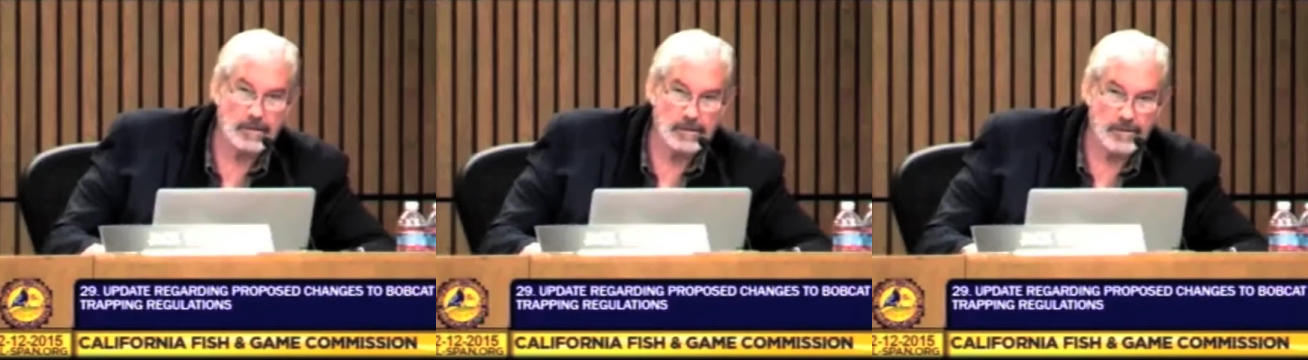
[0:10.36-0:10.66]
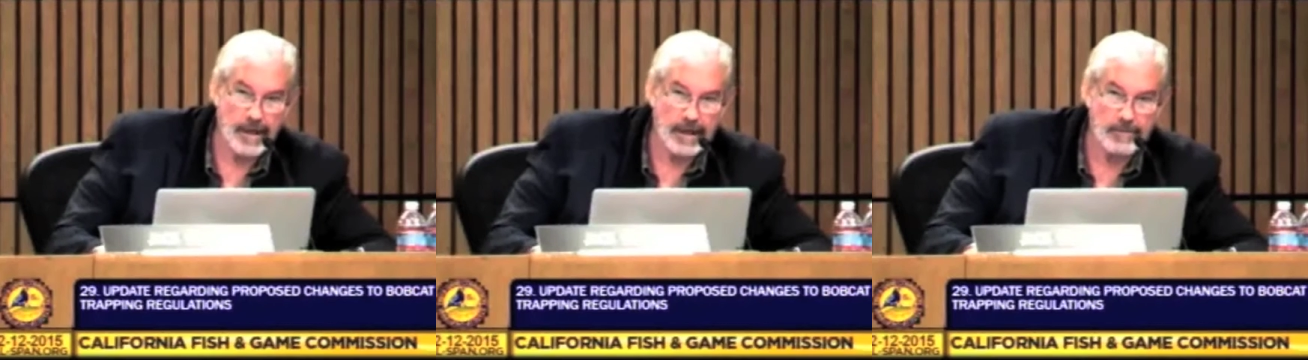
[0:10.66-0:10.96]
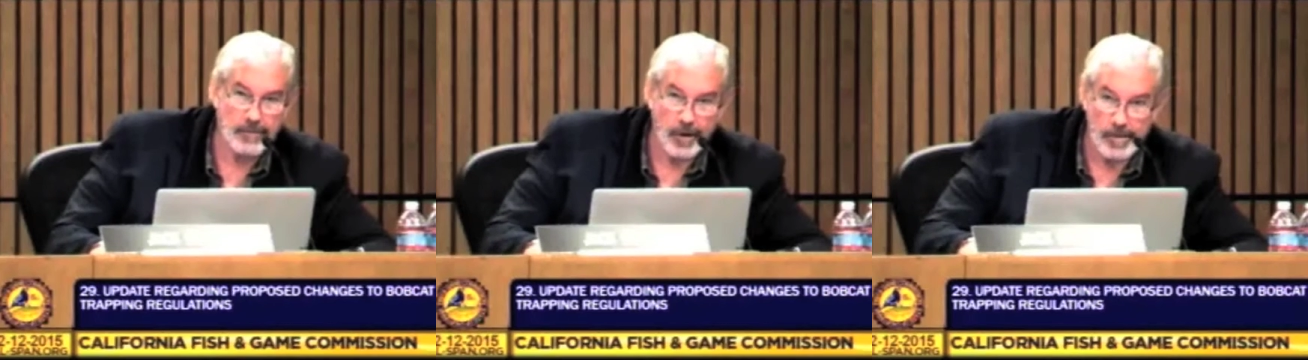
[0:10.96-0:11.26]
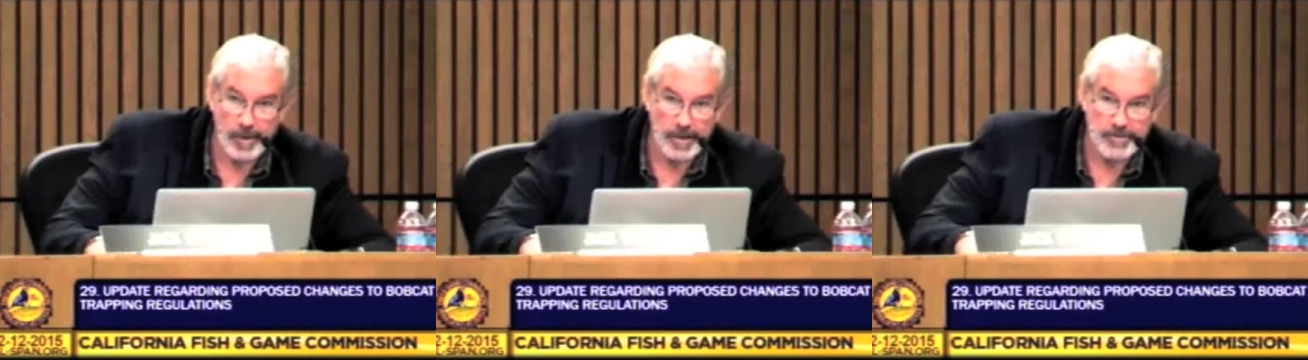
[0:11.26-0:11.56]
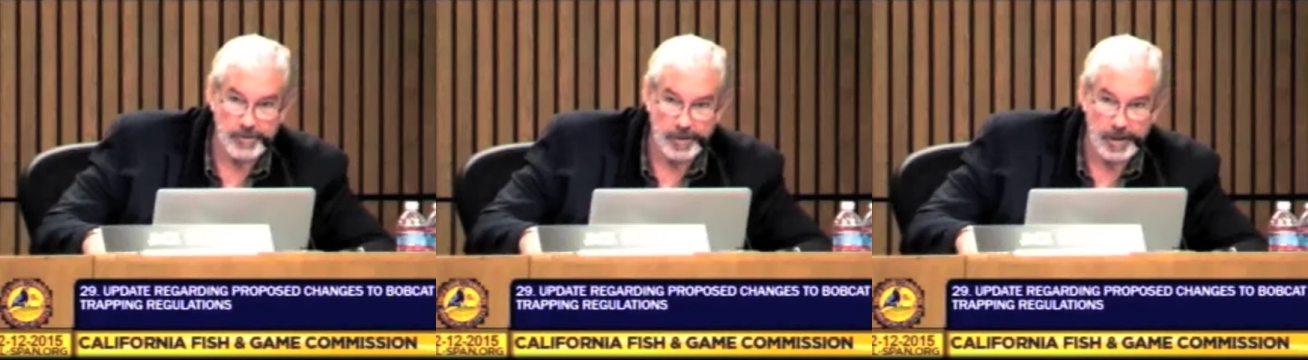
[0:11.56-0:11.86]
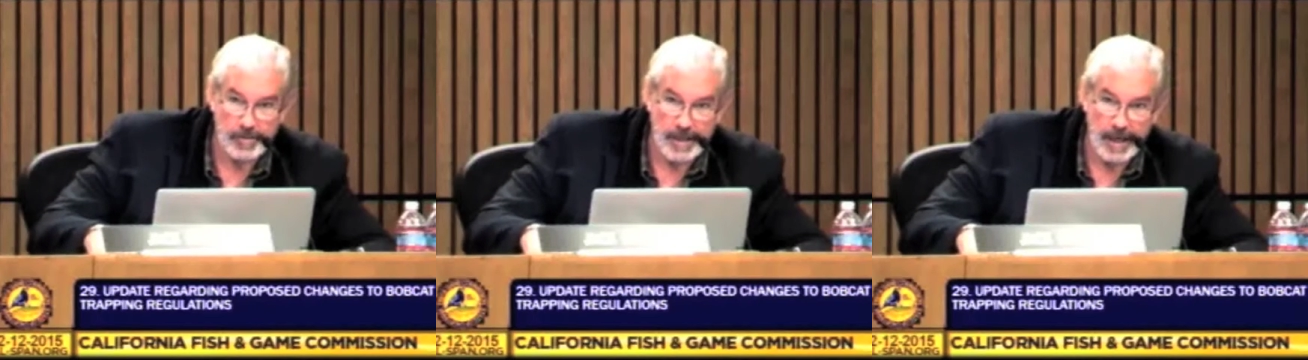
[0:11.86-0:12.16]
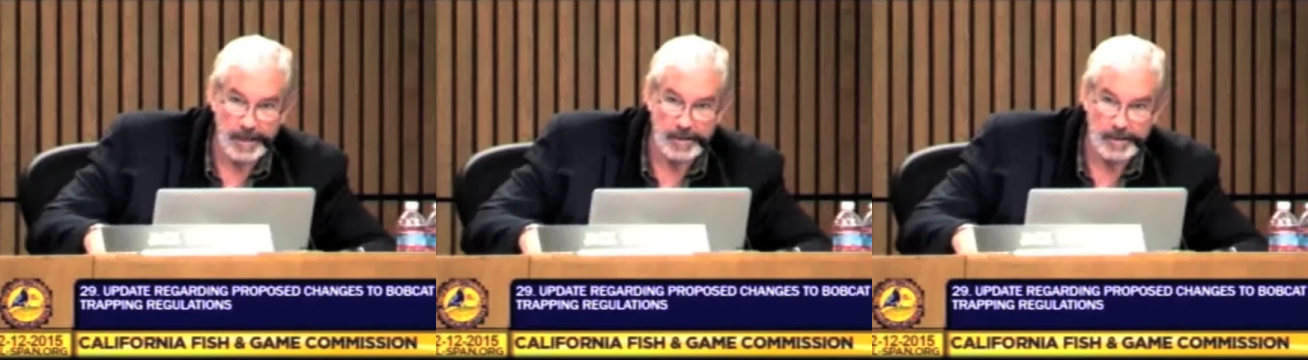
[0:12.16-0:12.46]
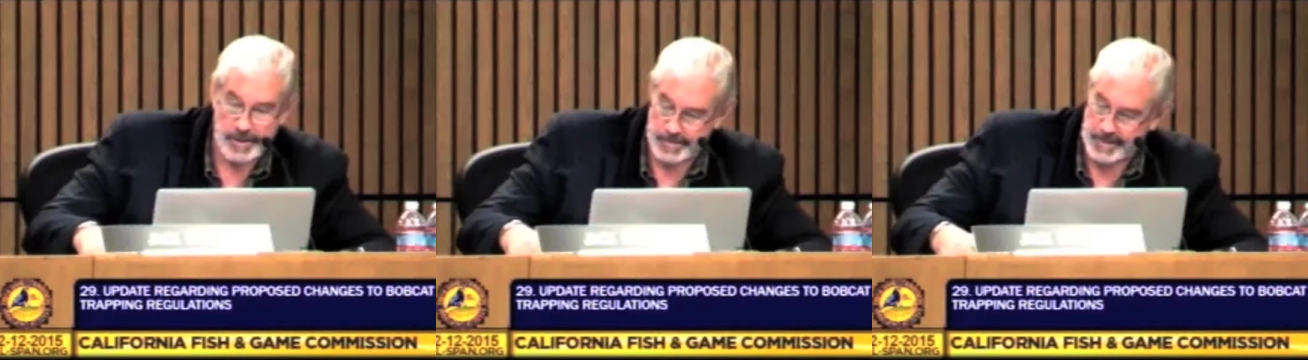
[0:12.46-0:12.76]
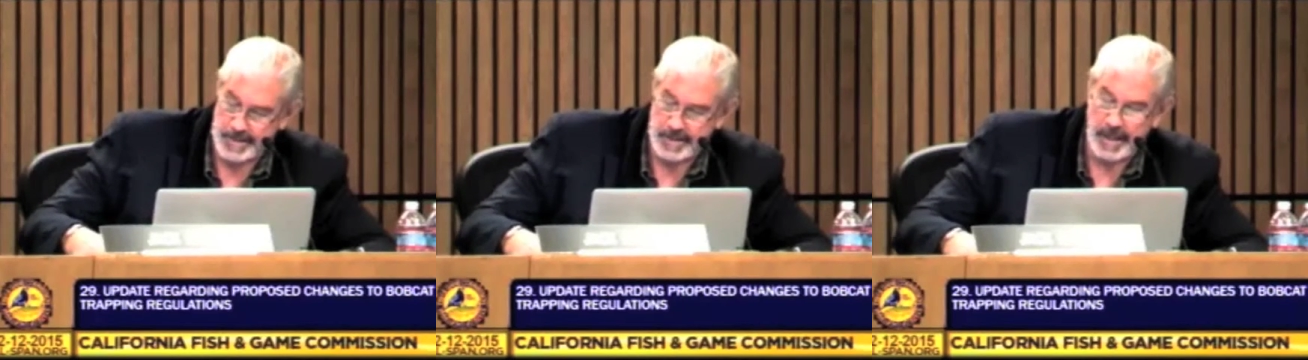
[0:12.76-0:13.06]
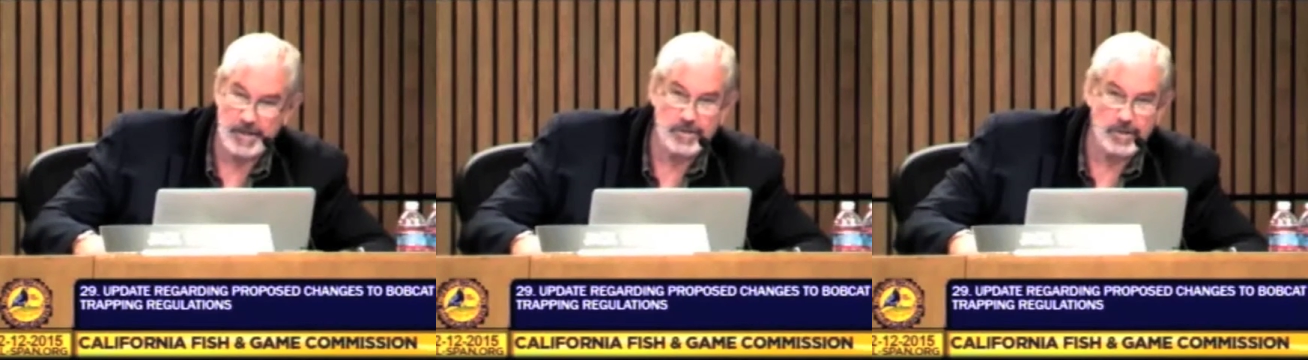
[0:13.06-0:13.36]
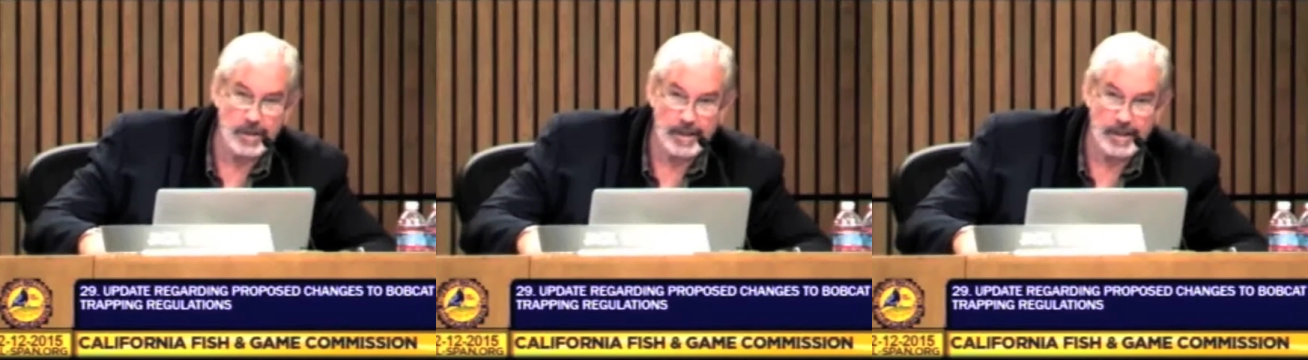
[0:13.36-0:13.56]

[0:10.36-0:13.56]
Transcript: Thank him very much for coming down on his busy schedule.